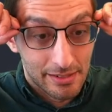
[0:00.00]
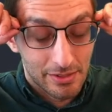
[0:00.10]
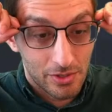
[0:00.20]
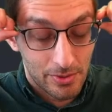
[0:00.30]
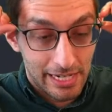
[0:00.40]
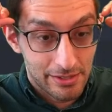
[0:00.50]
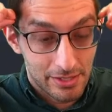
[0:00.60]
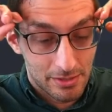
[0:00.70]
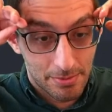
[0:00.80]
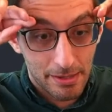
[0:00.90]
So now this
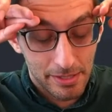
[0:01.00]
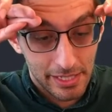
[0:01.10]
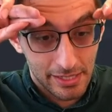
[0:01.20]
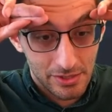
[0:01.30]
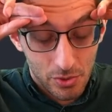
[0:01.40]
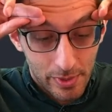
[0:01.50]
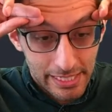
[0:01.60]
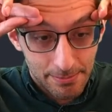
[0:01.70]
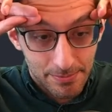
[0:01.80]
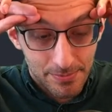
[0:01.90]
is probably like
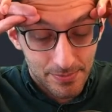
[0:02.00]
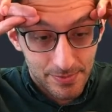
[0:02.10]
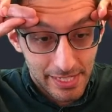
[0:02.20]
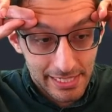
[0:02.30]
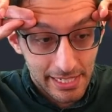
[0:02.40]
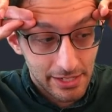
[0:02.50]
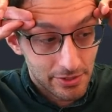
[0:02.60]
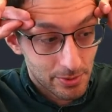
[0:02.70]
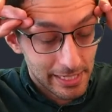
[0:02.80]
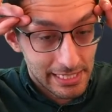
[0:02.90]
2016 or
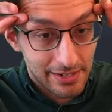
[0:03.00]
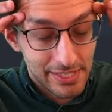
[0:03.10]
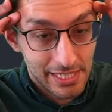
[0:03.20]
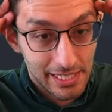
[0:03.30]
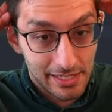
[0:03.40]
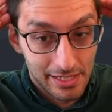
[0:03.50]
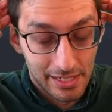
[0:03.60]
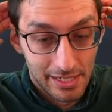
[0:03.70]
2017.